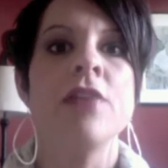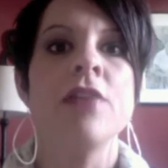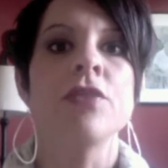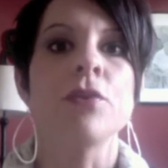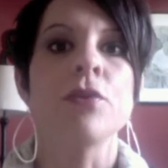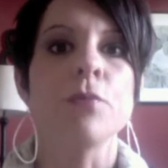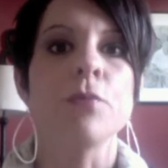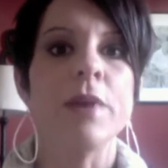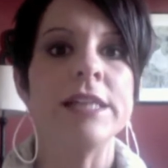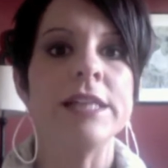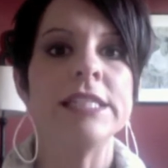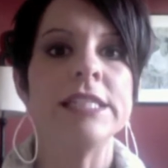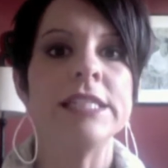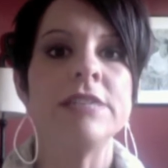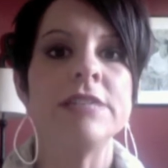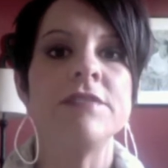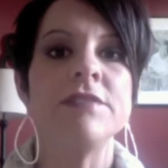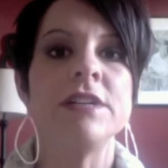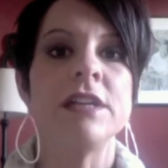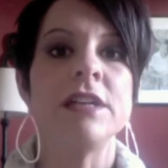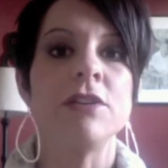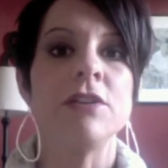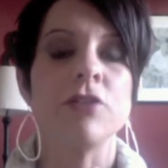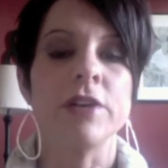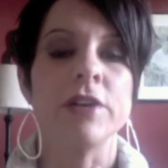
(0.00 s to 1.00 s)
The rest of it
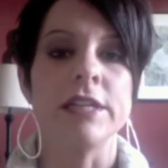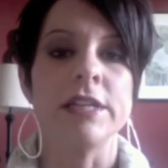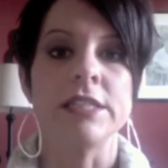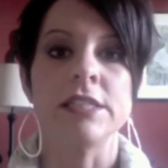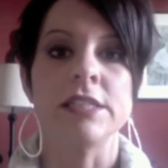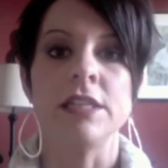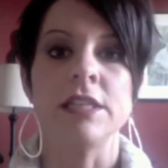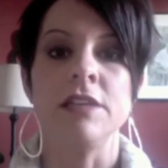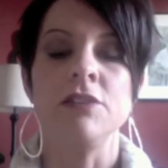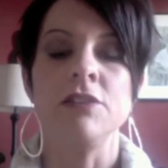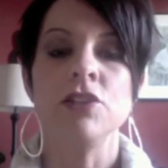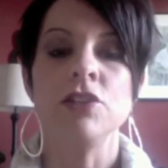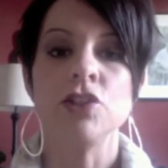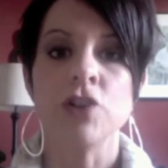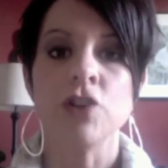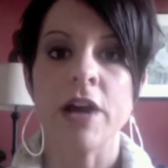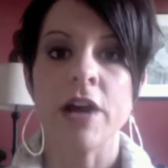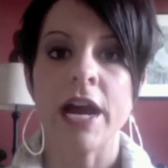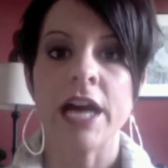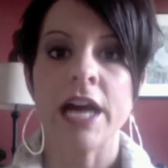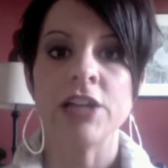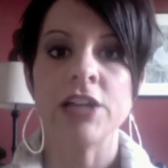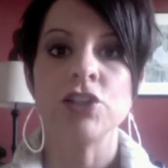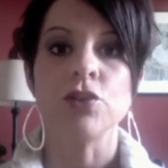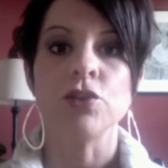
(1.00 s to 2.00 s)
either gets in the
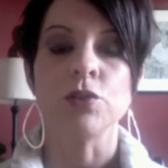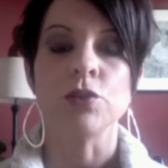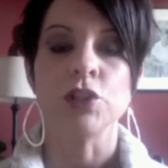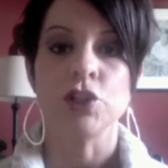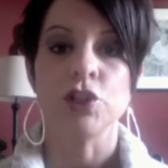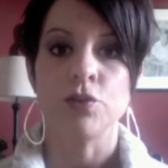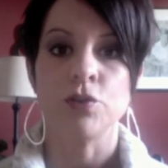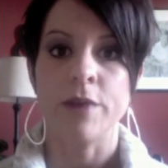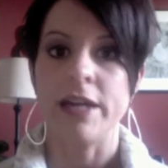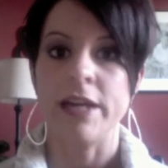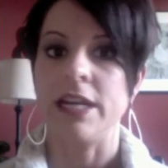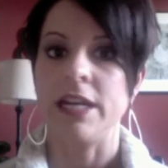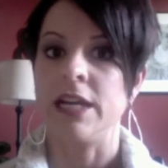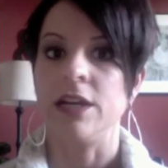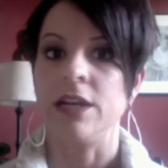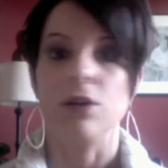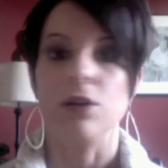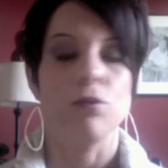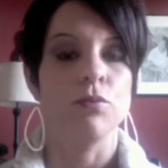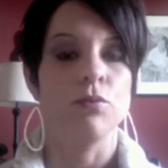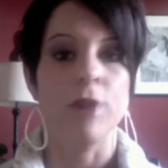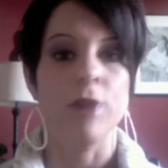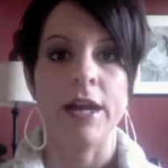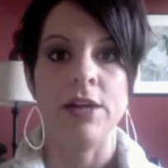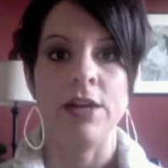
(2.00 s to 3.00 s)
trash or shredding
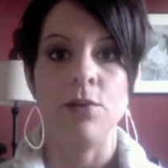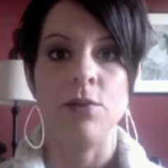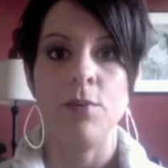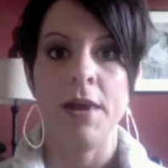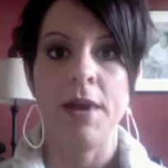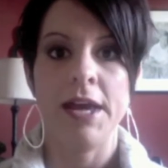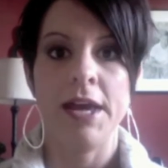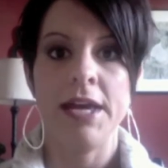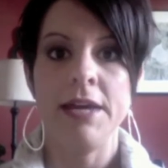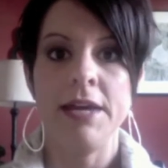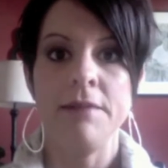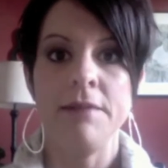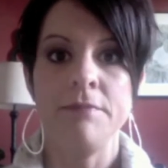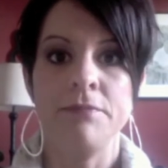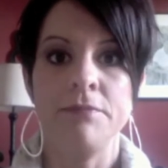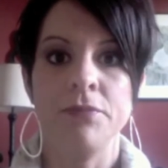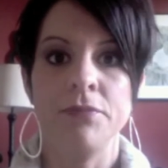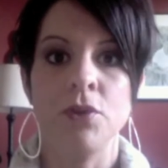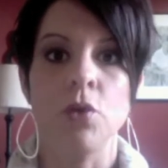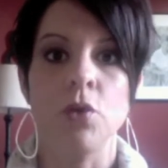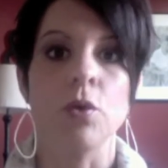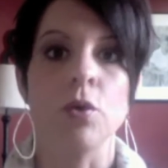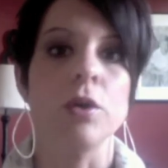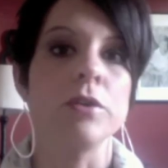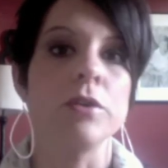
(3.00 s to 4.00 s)
right away,
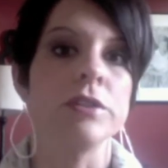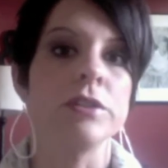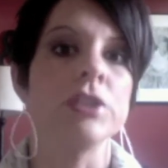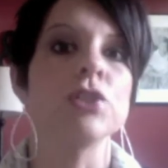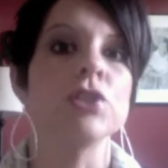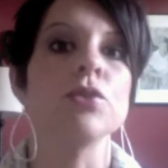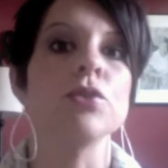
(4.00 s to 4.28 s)
or goes into